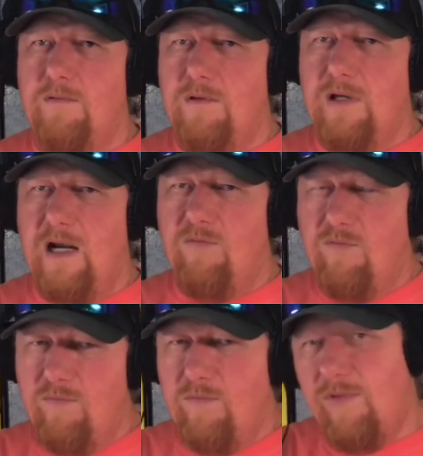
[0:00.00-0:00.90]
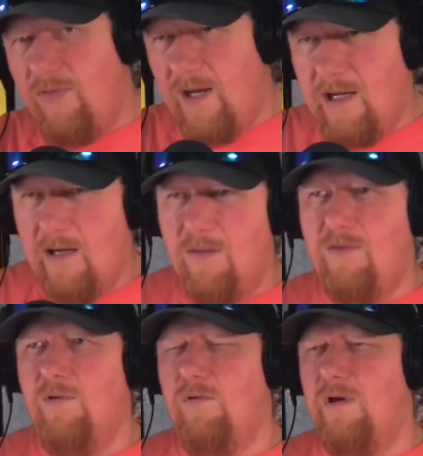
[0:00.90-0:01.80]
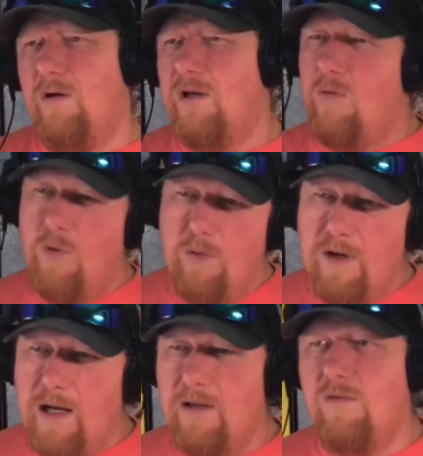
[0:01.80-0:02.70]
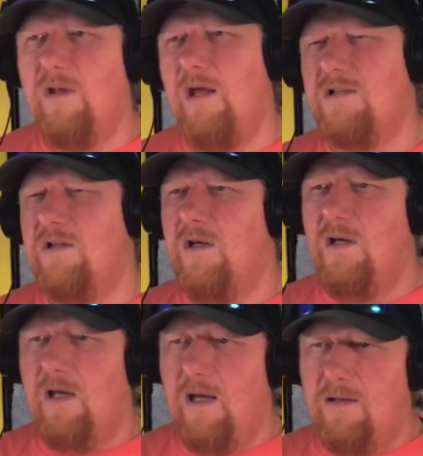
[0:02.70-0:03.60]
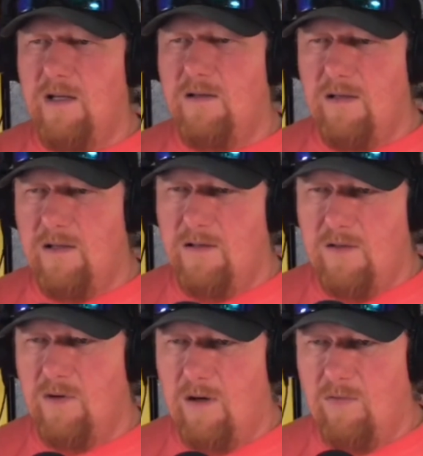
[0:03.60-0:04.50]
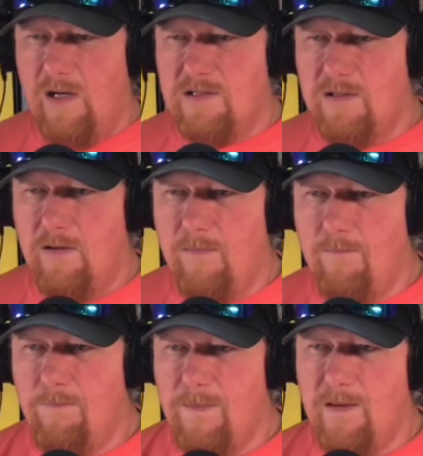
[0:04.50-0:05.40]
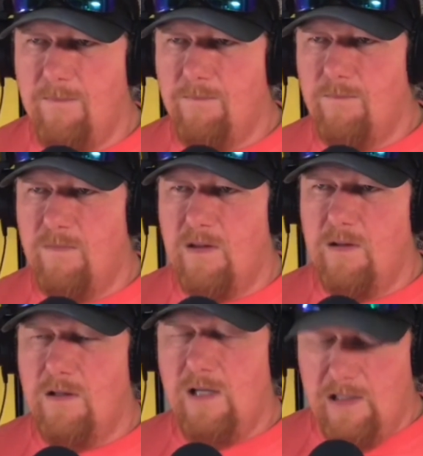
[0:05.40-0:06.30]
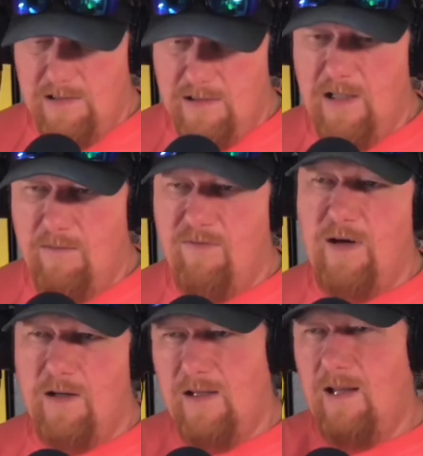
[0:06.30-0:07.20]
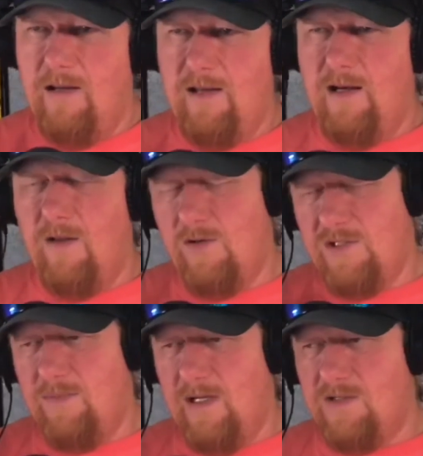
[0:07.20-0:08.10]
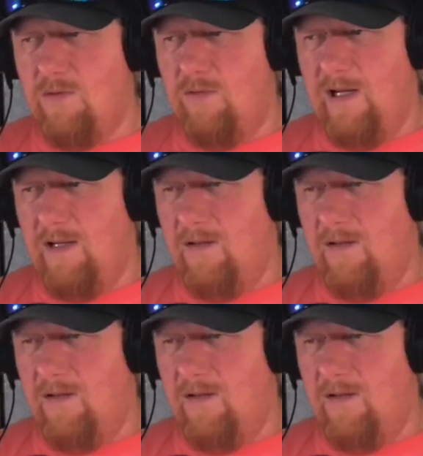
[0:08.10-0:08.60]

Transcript: kind of thinking it through, right? Okay, what do we got to do next? And did you find the horn before you got to this room? Yes, okay. Yeah, we found it in that other space where we had